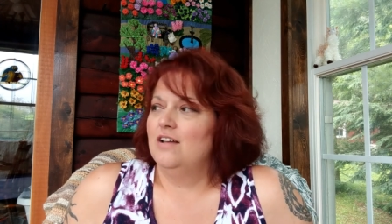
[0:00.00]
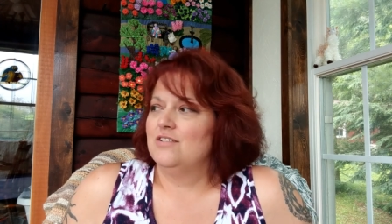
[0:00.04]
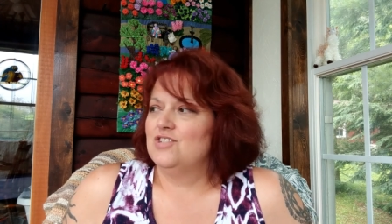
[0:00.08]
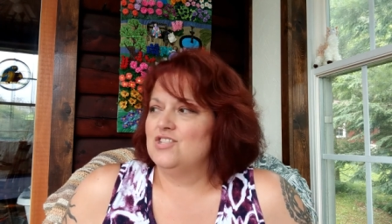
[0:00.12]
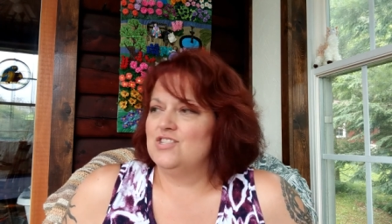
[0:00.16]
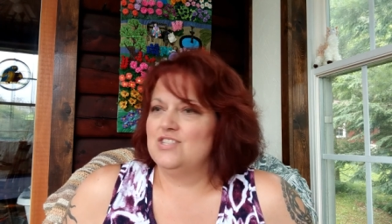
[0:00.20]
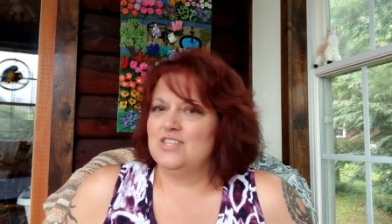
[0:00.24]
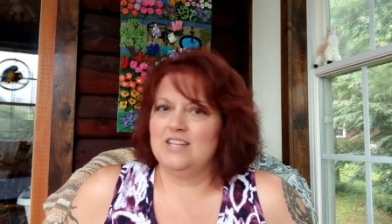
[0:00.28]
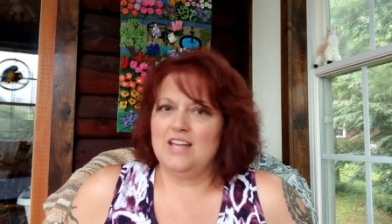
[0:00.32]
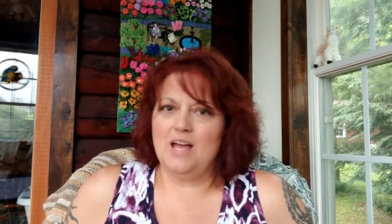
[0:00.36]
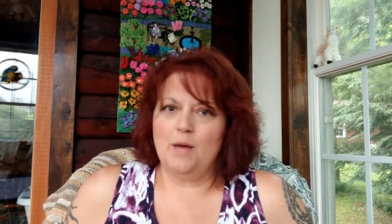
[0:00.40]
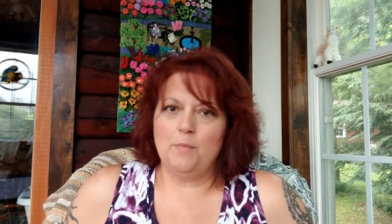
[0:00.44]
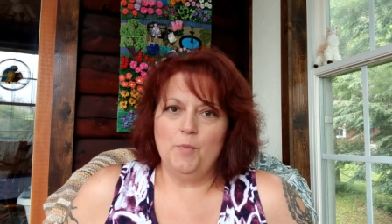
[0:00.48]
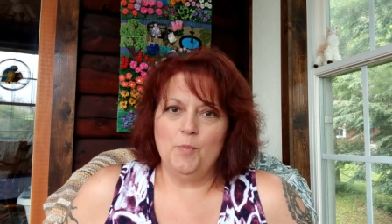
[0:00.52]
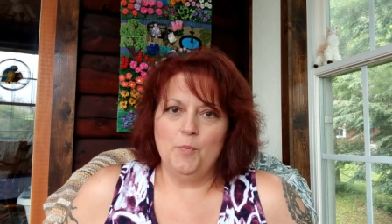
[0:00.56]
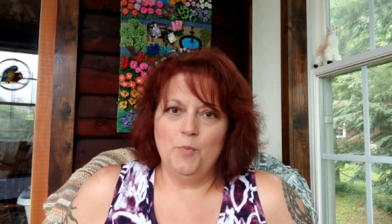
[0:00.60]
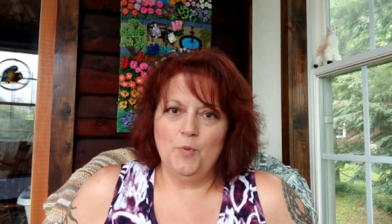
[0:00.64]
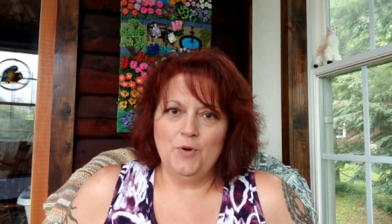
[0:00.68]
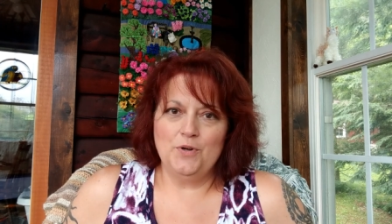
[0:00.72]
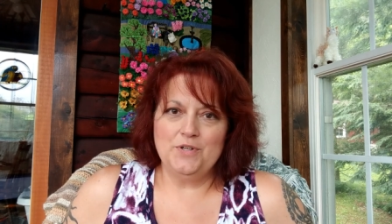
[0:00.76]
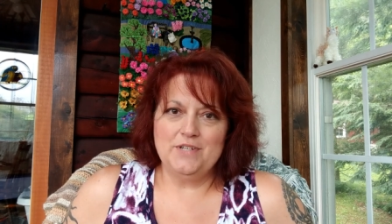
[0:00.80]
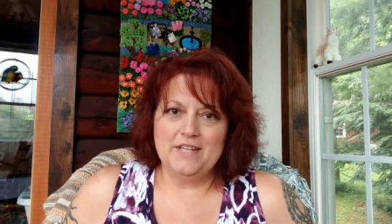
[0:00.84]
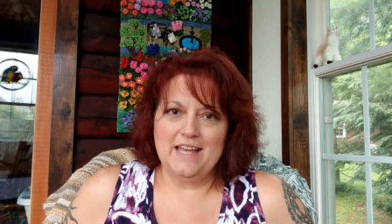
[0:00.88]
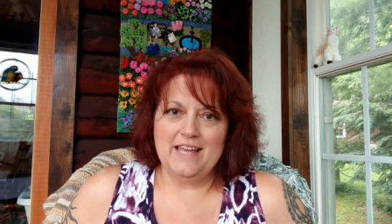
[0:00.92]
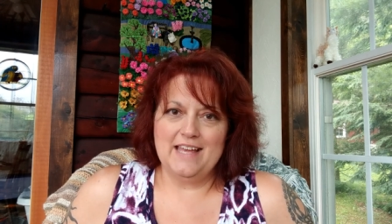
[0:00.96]
Just a couple
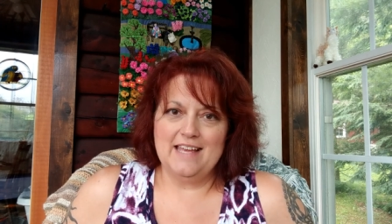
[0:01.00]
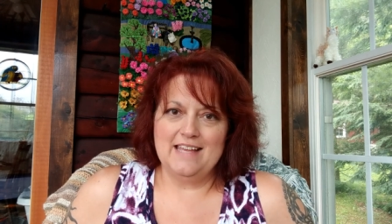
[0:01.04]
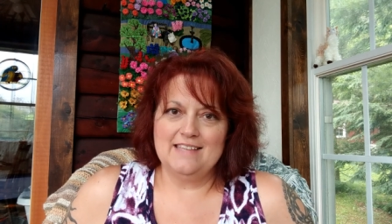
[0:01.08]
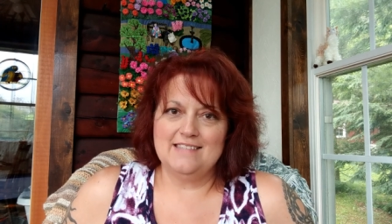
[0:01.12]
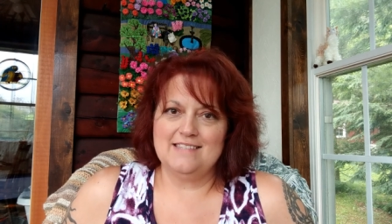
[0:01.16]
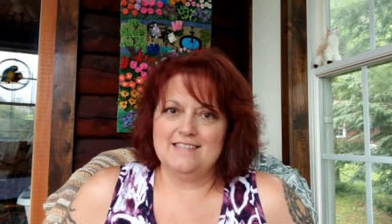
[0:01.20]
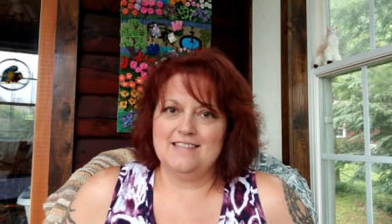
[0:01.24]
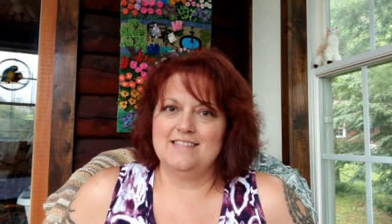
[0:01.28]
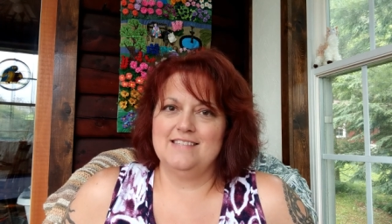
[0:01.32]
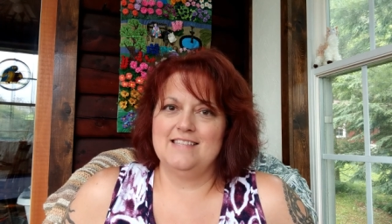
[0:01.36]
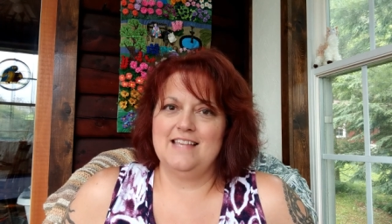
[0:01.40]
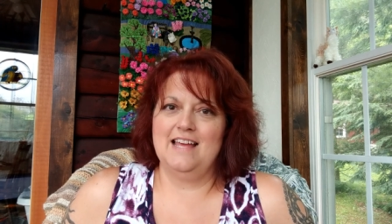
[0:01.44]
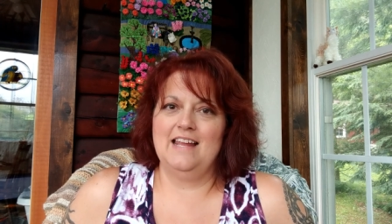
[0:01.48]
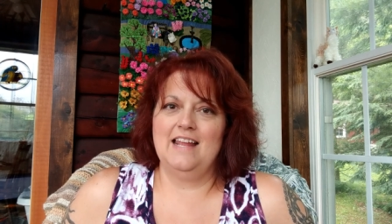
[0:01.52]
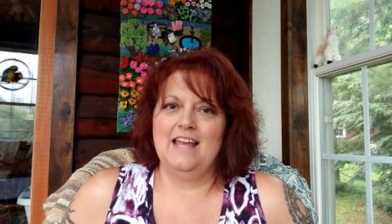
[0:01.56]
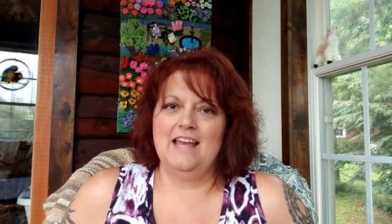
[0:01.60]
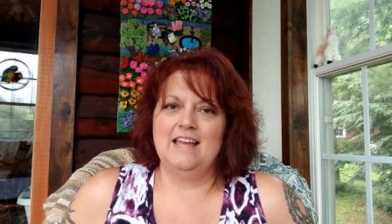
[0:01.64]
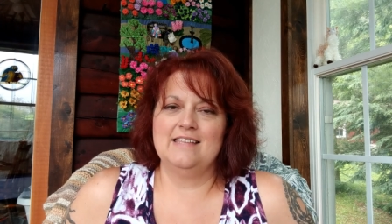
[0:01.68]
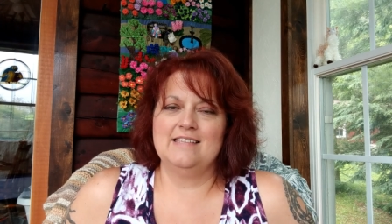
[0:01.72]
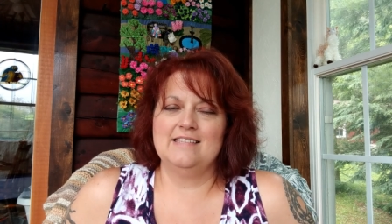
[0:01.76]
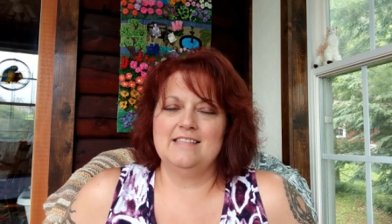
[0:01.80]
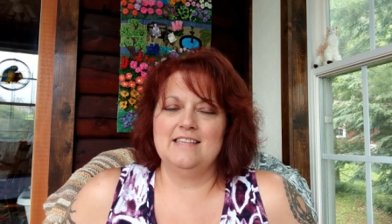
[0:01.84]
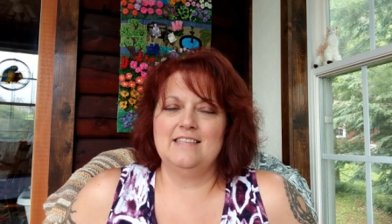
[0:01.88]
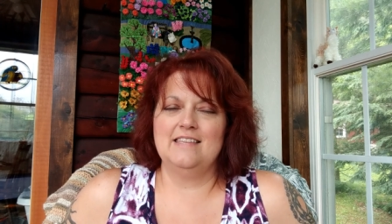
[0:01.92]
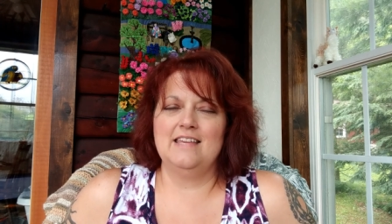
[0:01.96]
more days because that
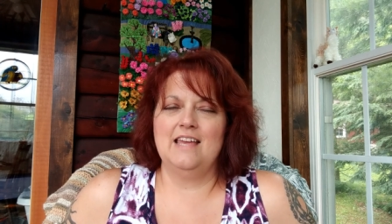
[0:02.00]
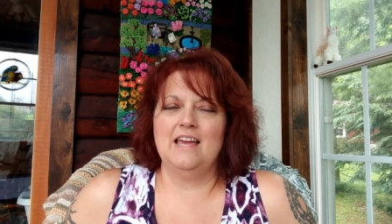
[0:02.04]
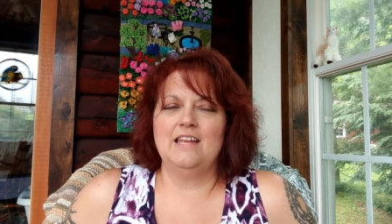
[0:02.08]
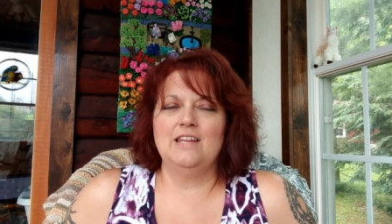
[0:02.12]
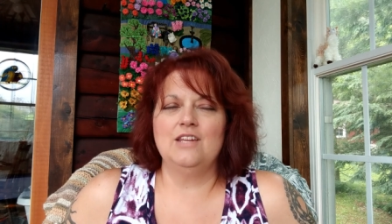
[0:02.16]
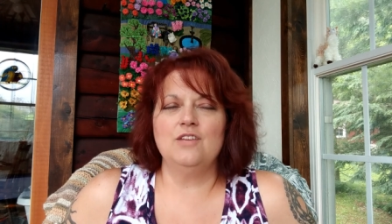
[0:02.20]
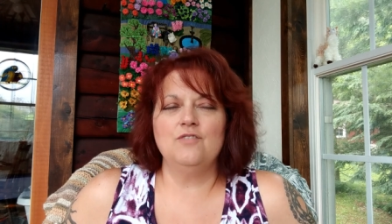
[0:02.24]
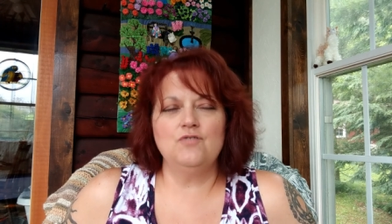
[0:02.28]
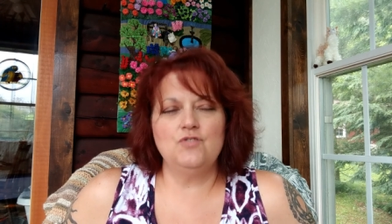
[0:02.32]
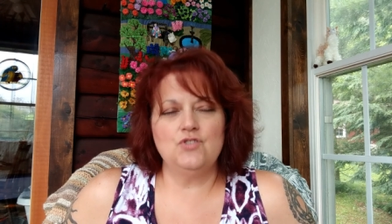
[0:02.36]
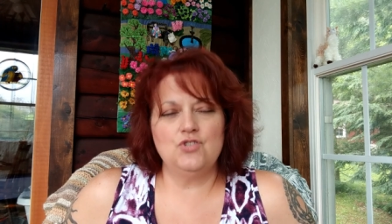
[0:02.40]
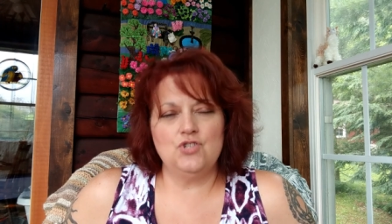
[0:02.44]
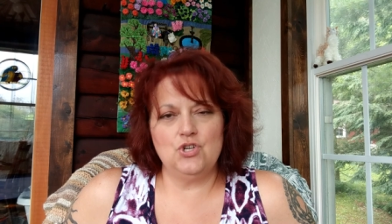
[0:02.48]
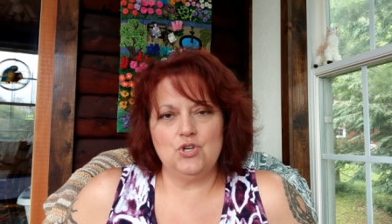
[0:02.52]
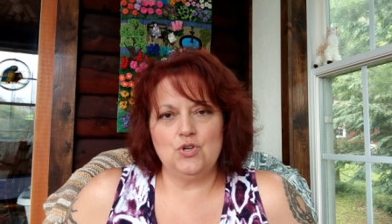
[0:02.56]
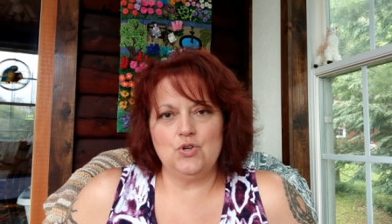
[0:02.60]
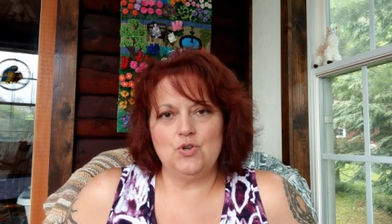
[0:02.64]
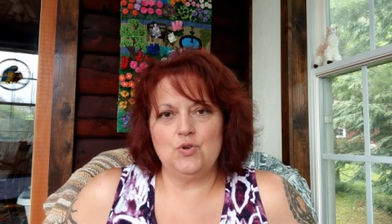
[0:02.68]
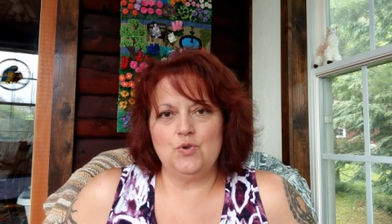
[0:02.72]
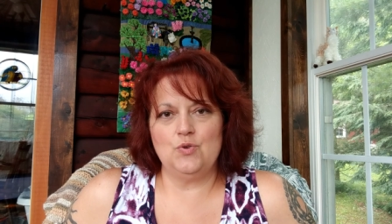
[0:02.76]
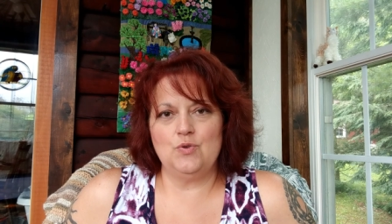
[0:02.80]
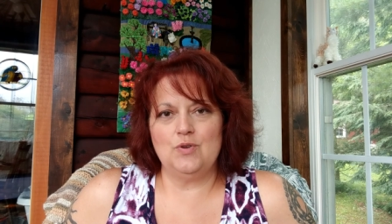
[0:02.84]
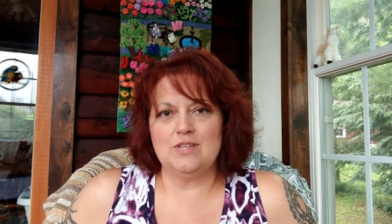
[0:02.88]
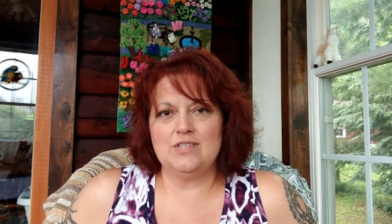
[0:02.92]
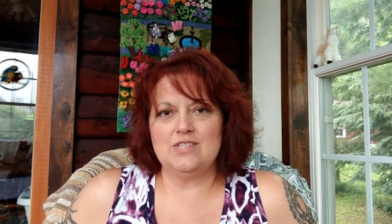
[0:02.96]
ends at the end of
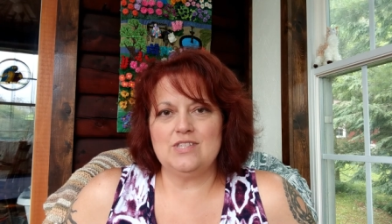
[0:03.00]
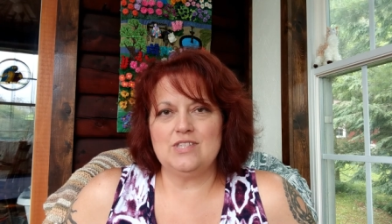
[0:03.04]
June.